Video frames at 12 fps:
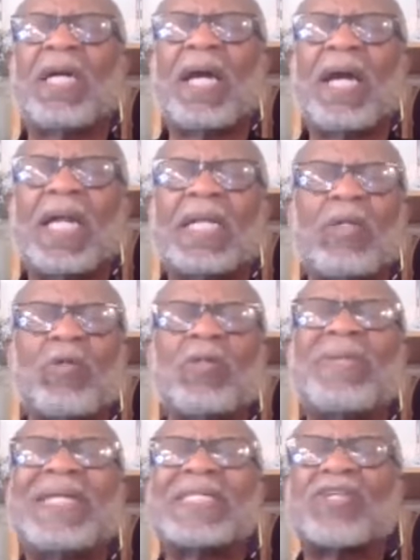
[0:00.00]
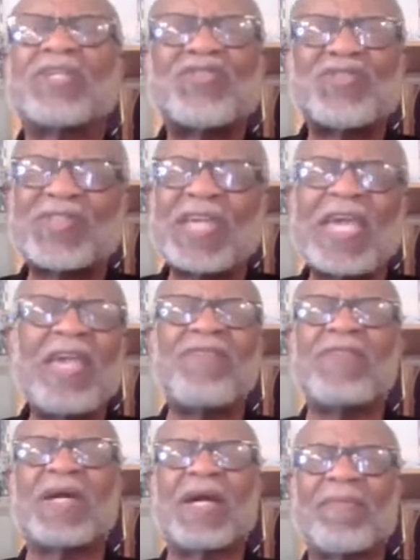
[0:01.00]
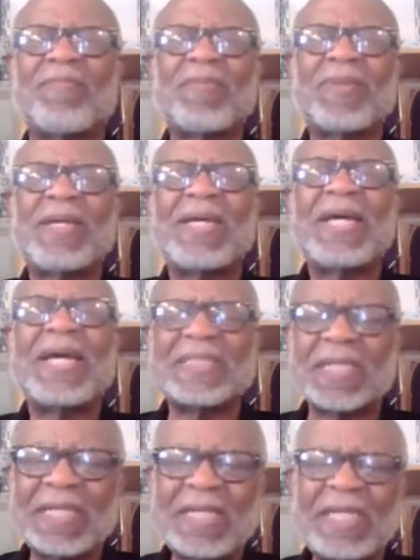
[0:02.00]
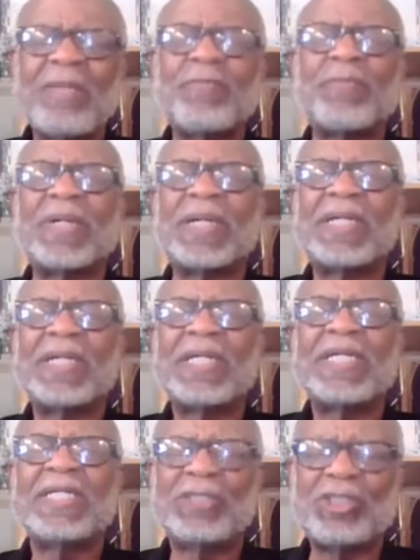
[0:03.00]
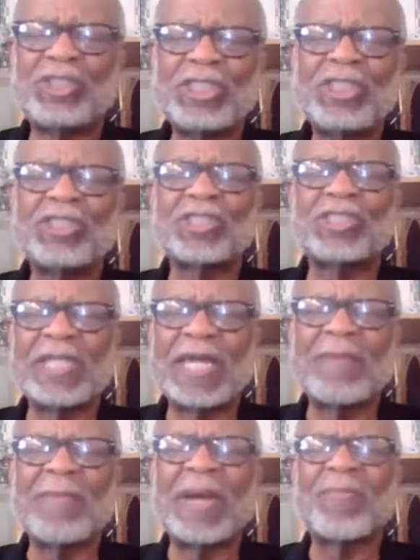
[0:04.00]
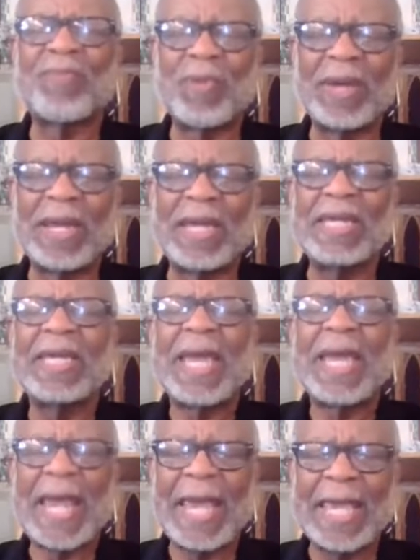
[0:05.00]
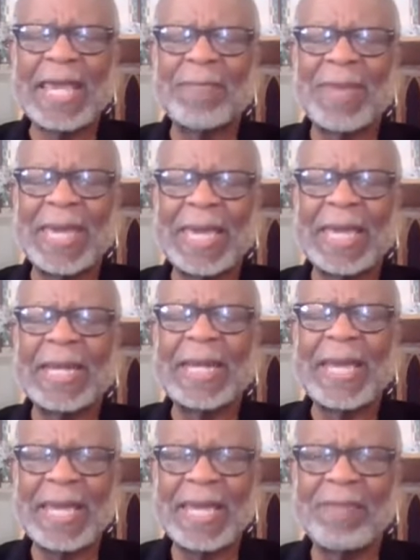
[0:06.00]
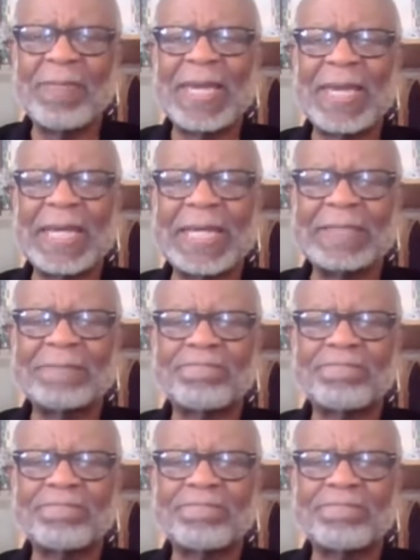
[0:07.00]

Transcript: hallelujah, but as a savior, as a keeper, in Jesus' name I pray. Amen. Amen.